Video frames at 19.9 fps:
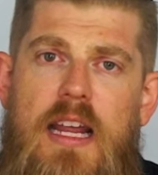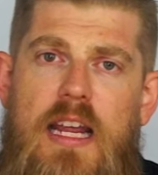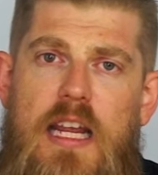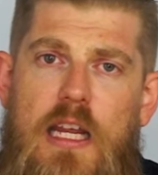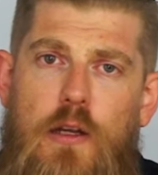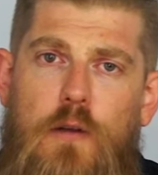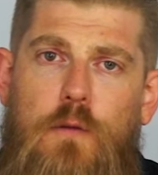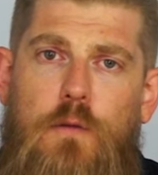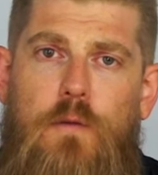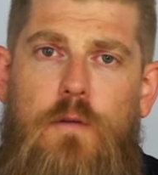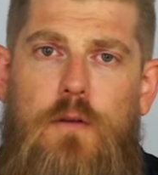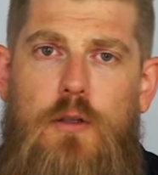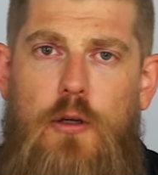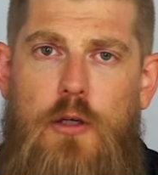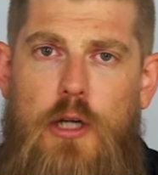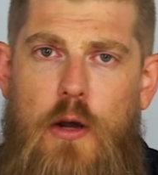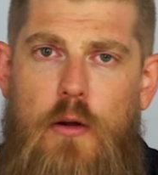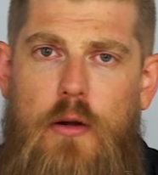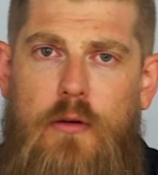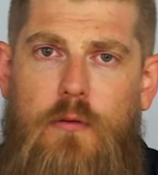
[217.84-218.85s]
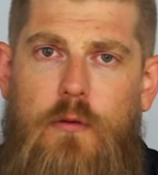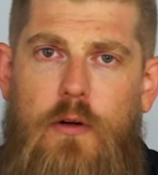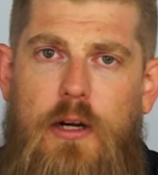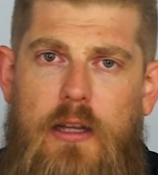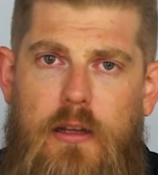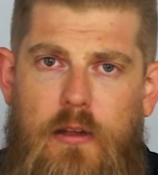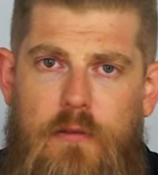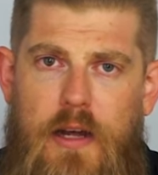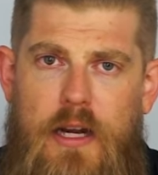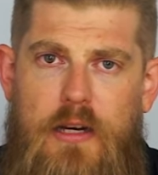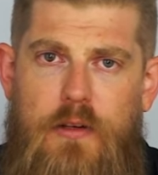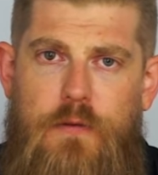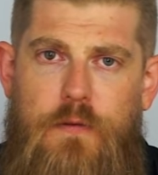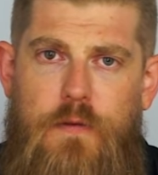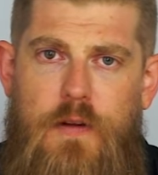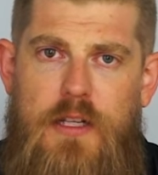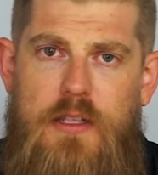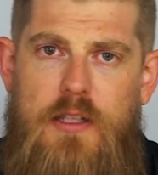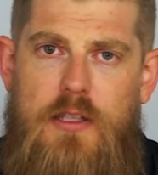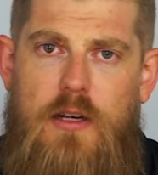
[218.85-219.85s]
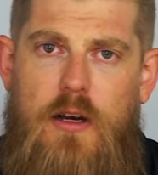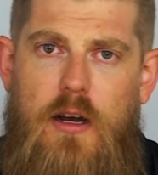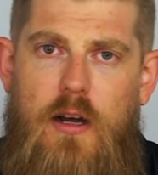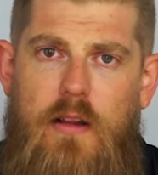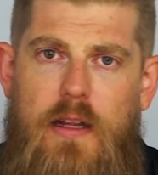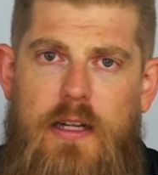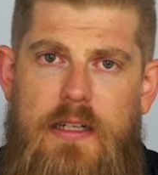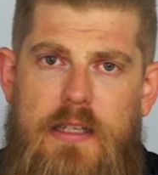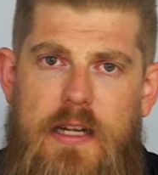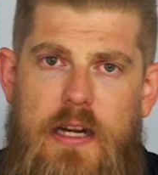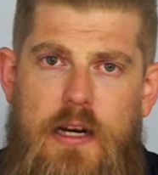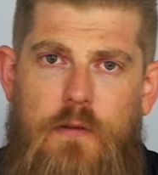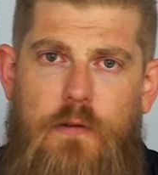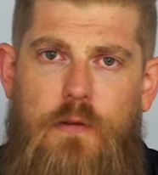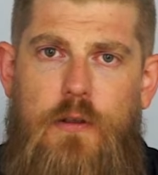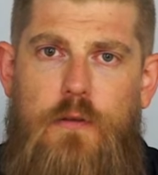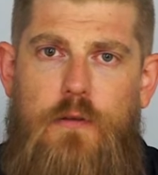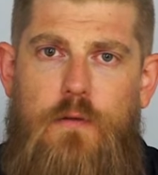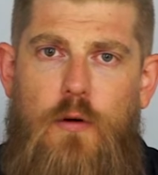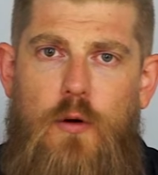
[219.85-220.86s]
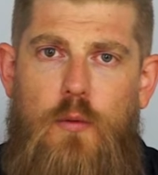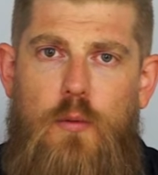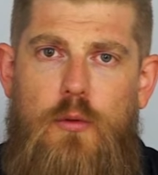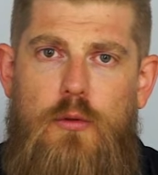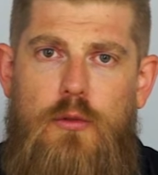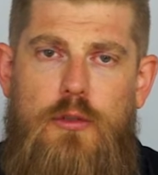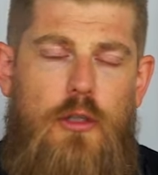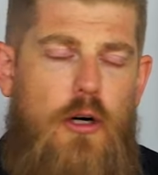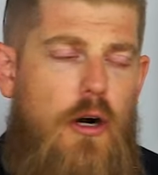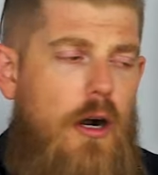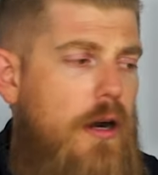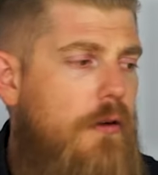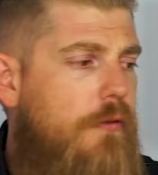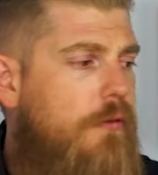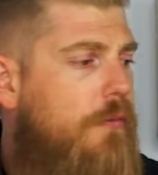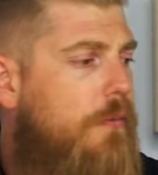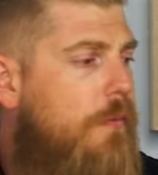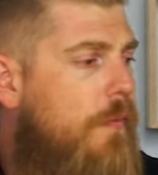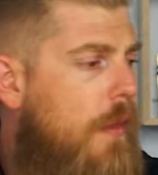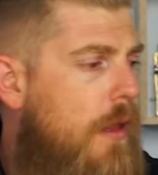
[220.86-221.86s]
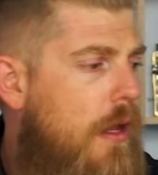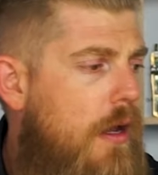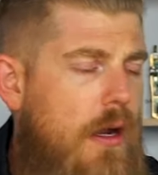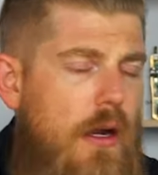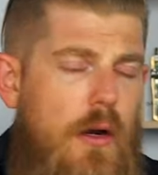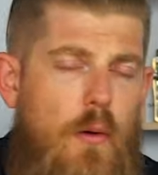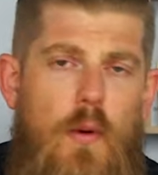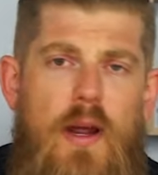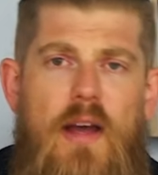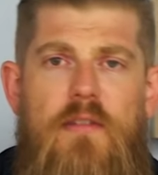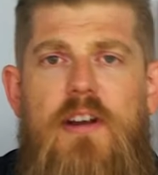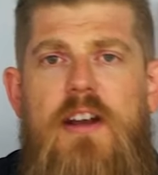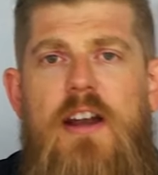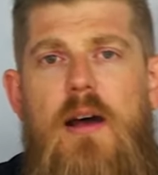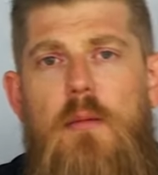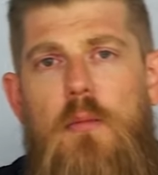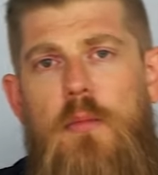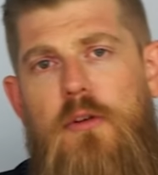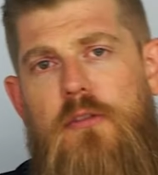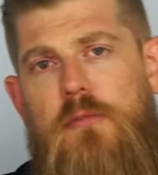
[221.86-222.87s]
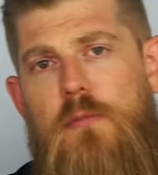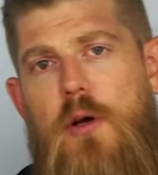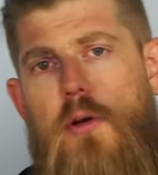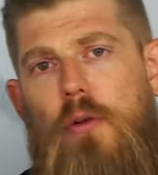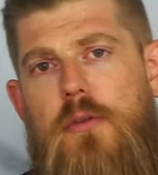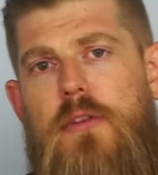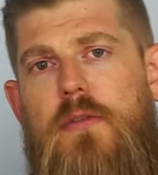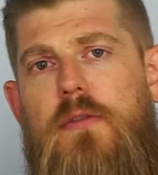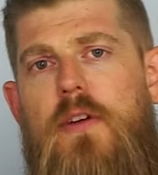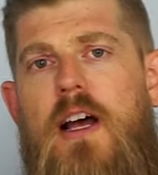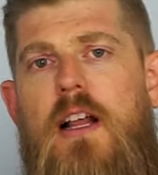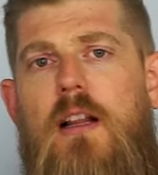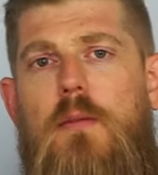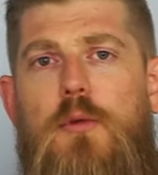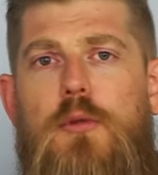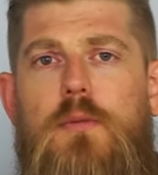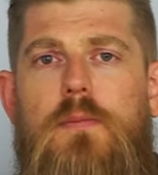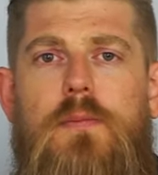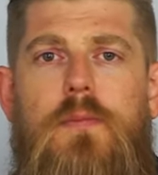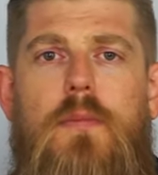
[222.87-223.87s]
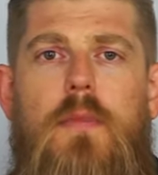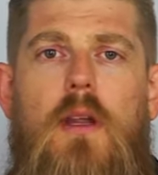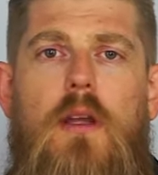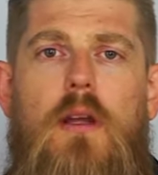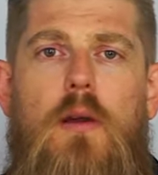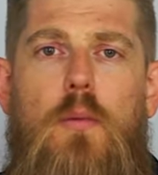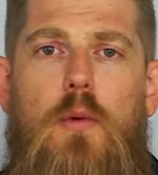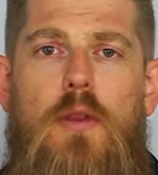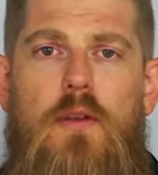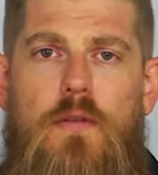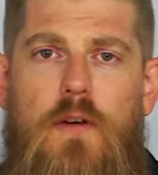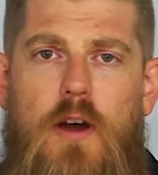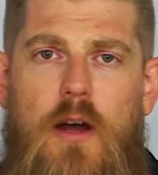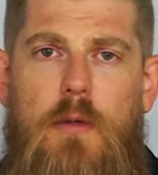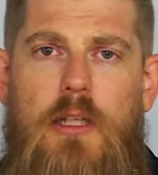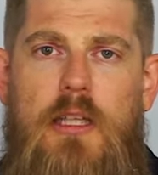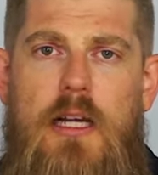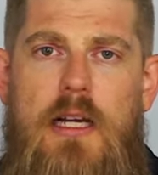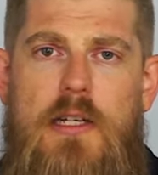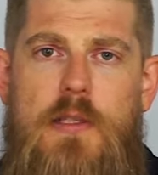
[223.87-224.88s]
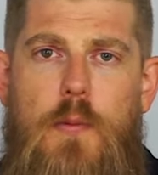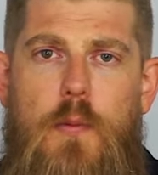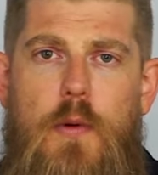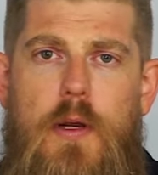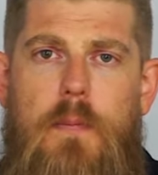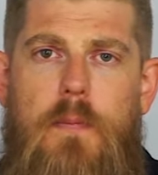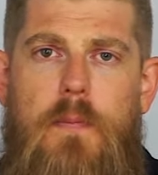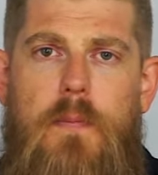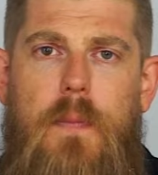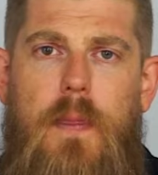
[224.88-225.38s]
If you're going for an elevated feed style antenna for your four-wheel drive, we have a number of models available with a fiberglass whip.